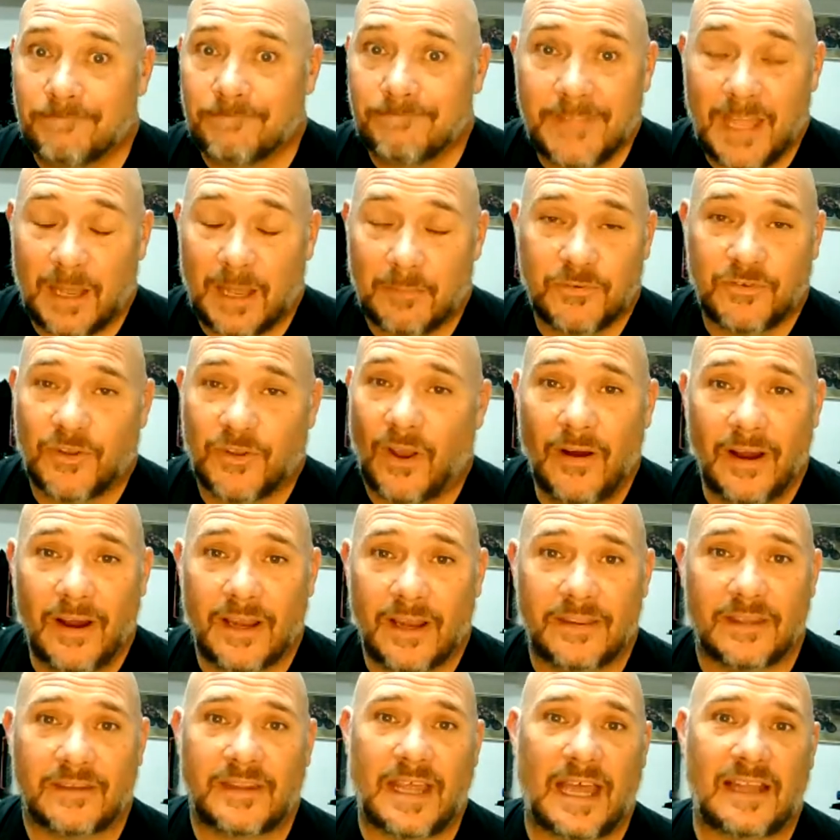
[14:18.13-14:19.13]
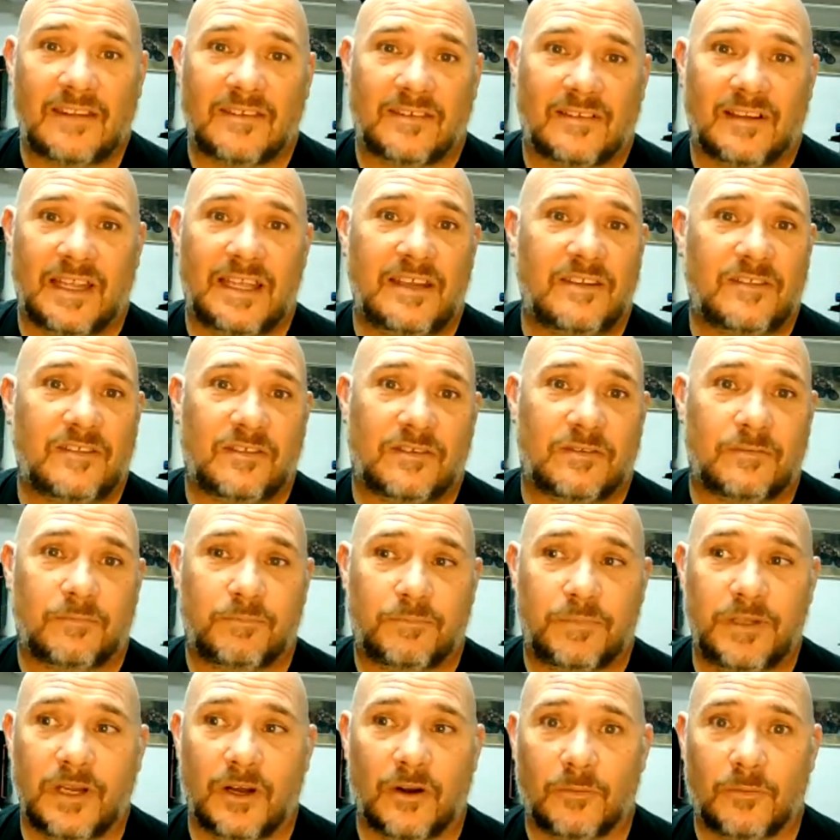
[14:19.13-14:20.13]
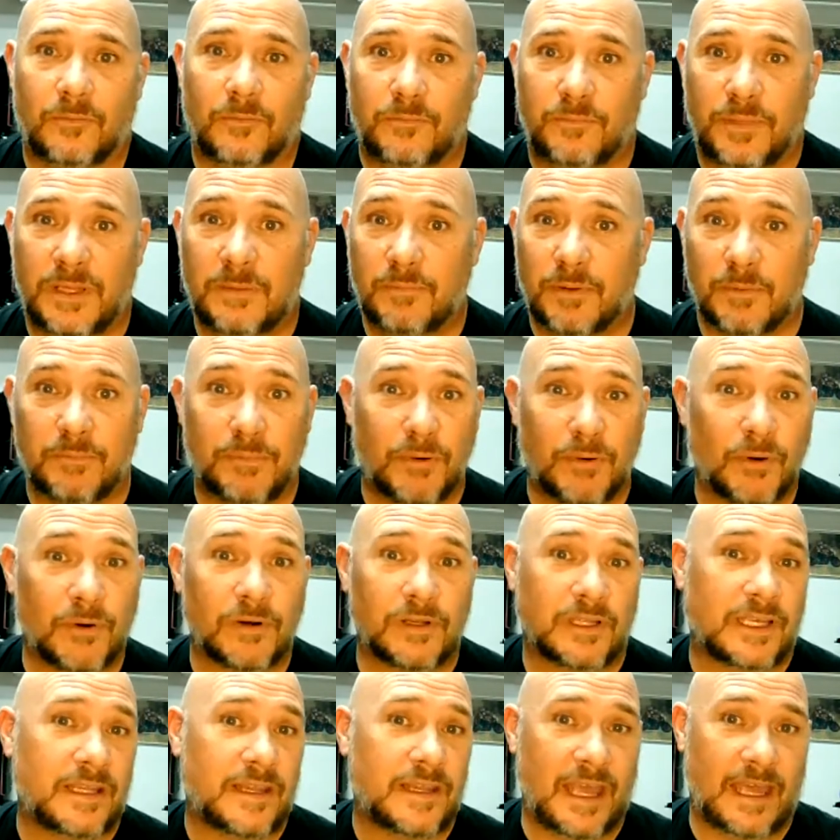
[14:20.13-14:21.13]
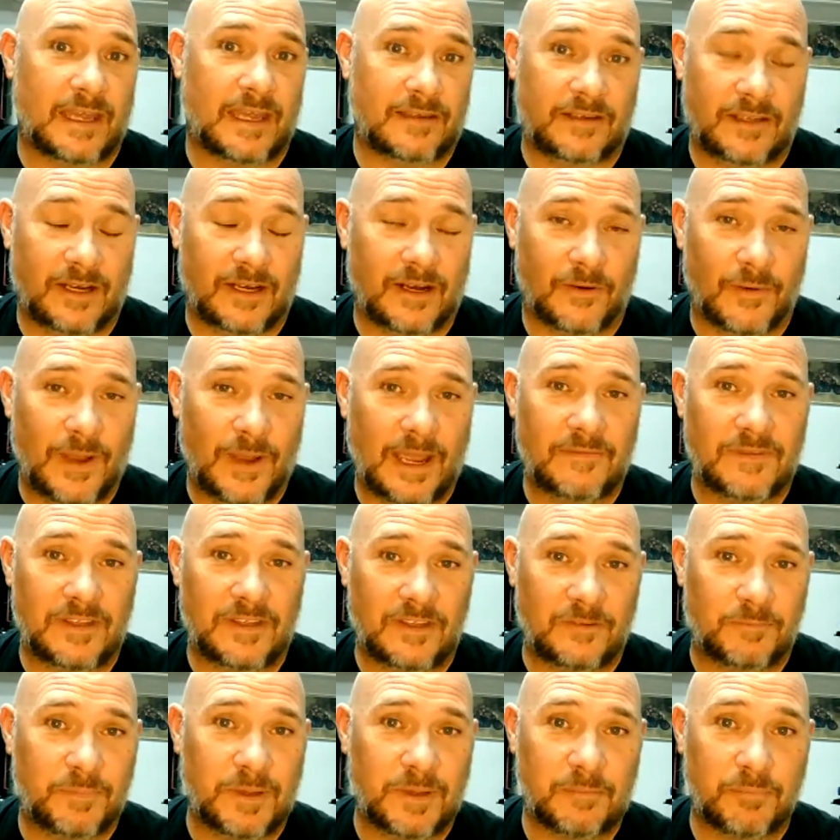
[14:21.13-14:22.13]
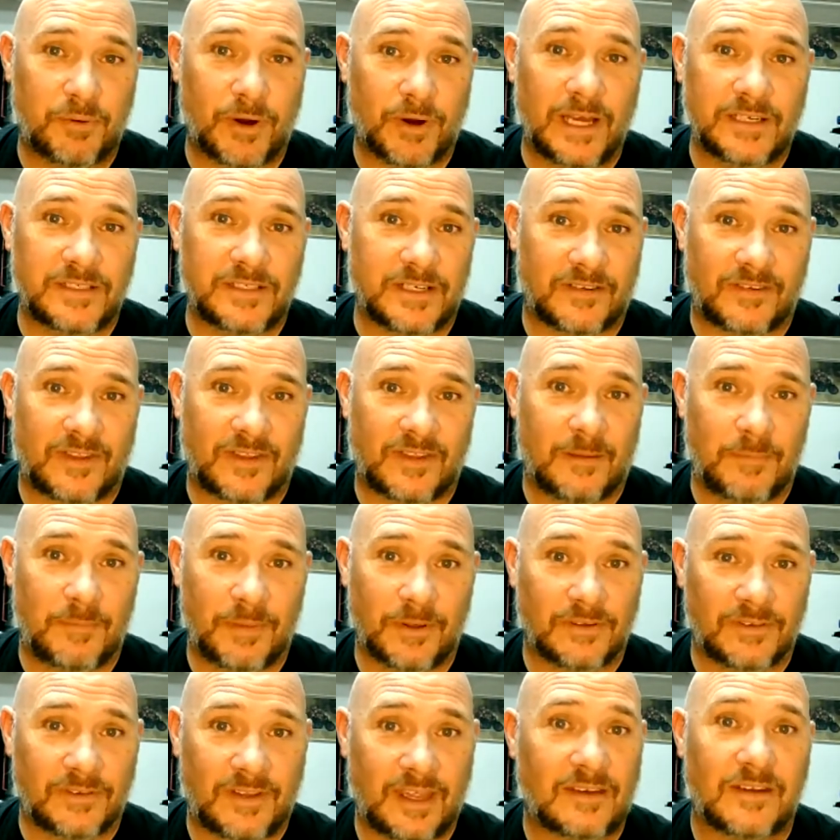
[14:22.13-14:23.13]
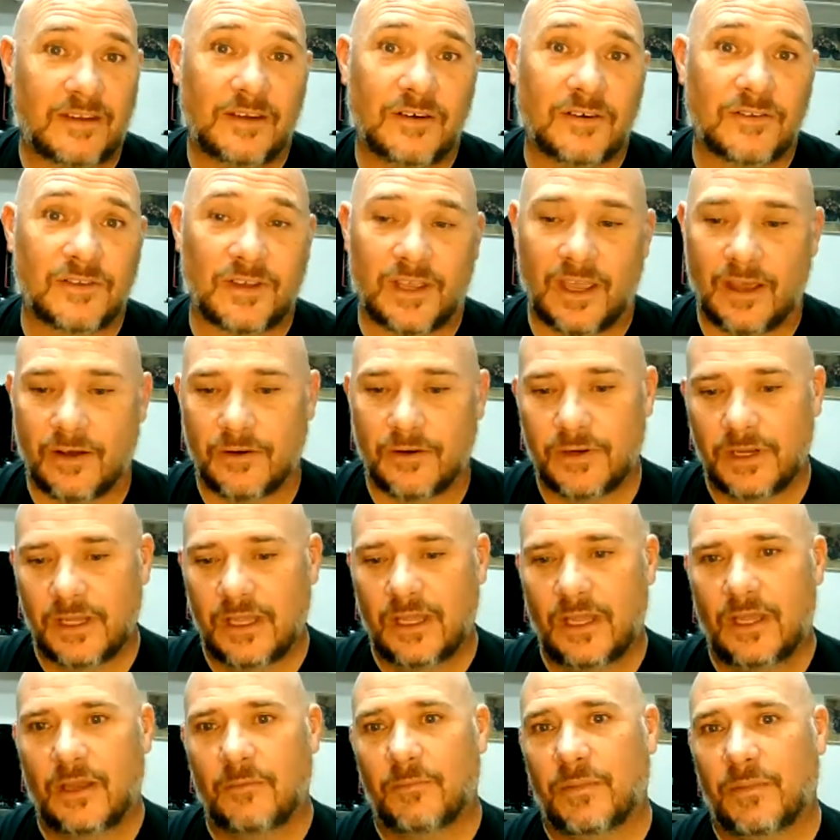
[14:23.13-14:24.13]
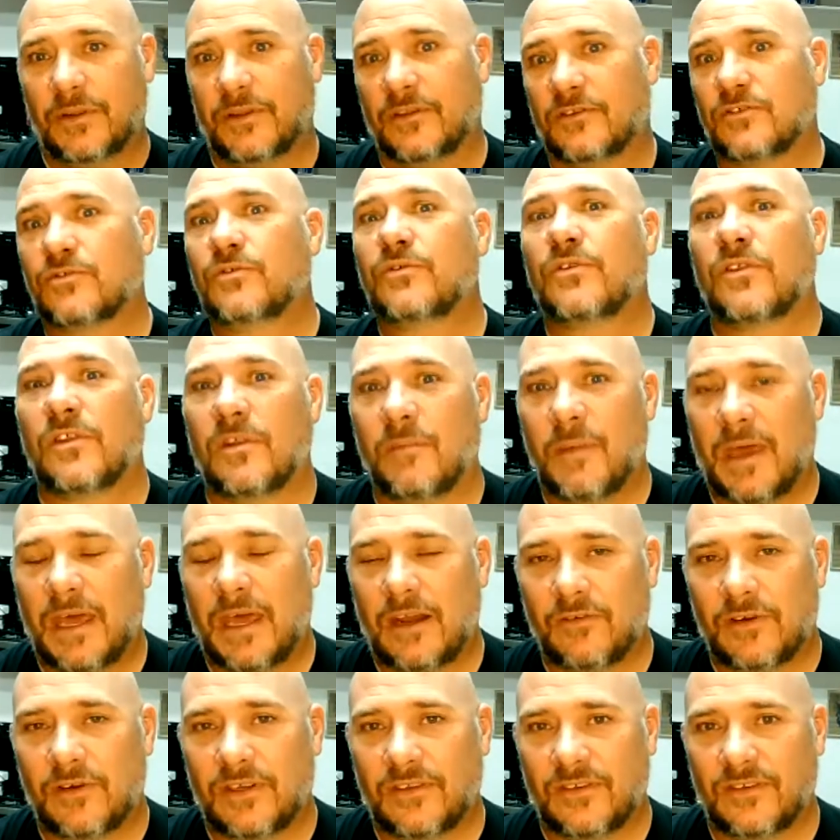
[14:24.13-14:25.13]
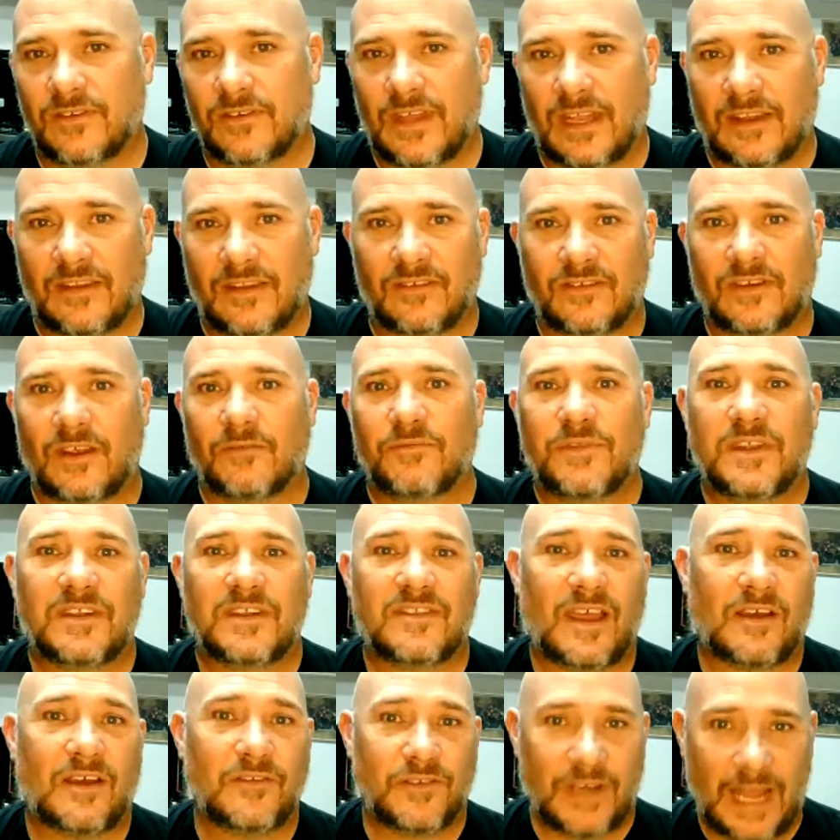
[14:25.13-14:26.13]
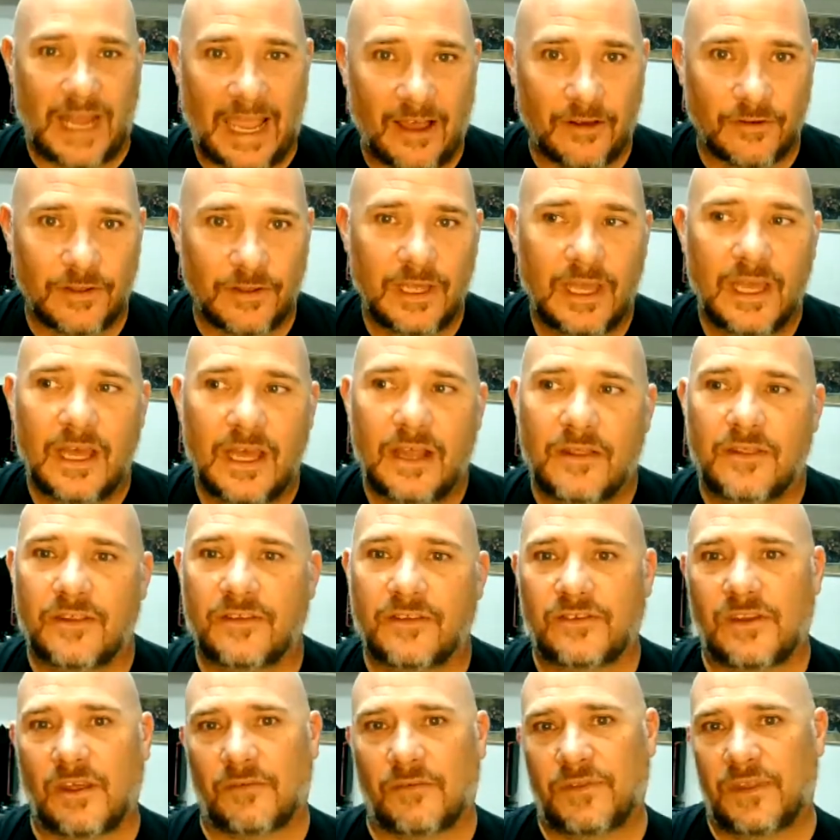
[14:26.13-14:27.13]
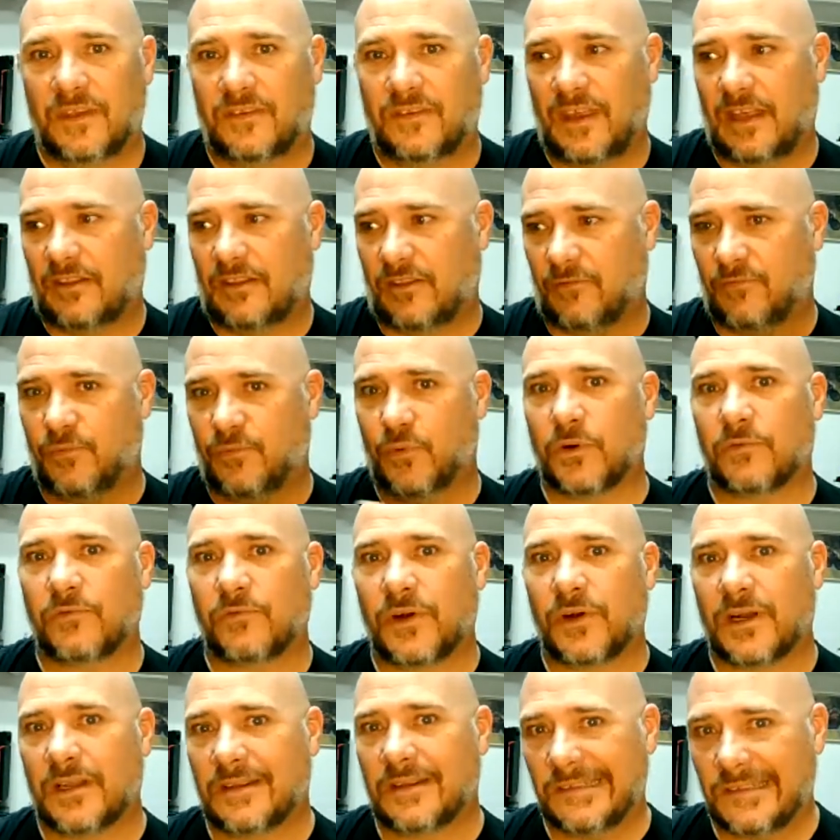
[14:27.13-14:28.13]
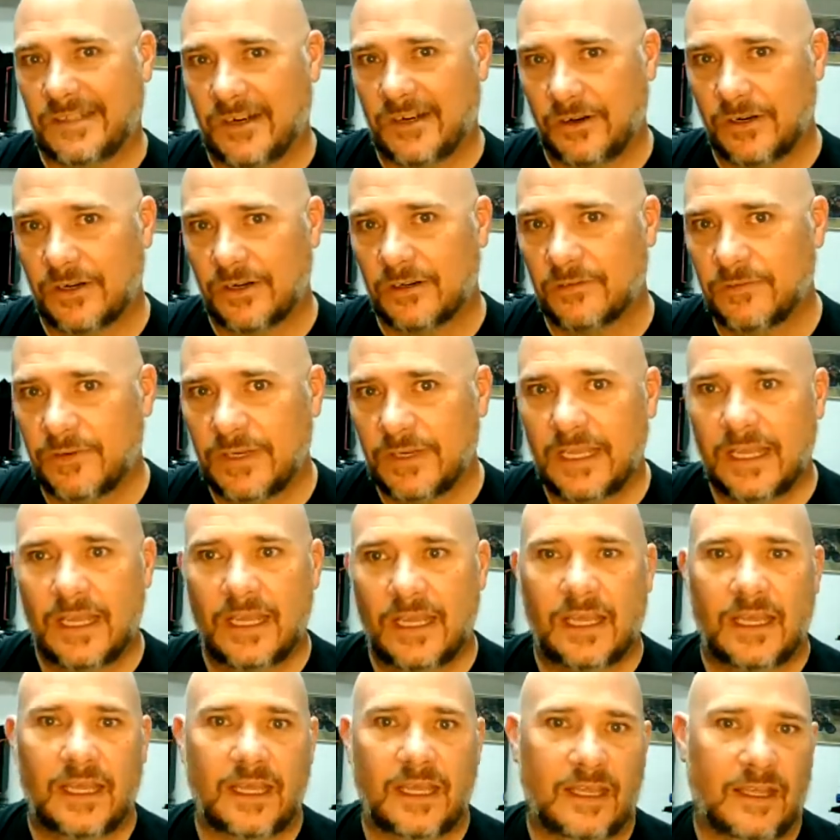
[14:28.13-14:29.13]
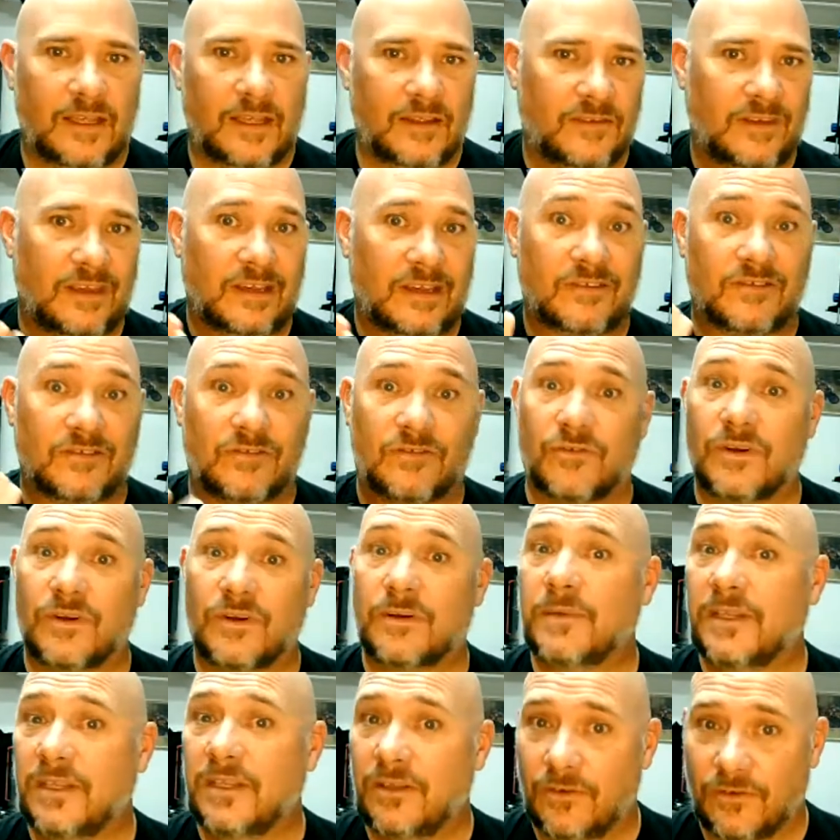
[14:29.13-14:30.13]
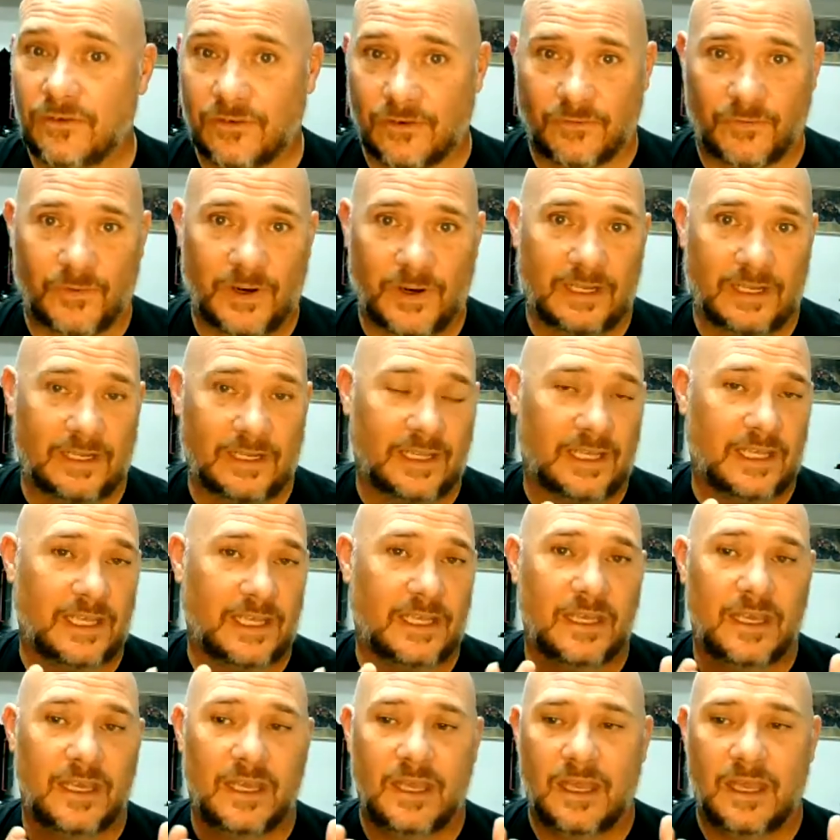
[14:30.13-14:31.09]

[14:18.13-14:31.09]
I'm sorry that slates, people poorly that, have these big projects they built 10 years ago. But the truth of the matter is that the stuff that's out now, the stuff that's at the forefront of this curve, is extremely user-friendly,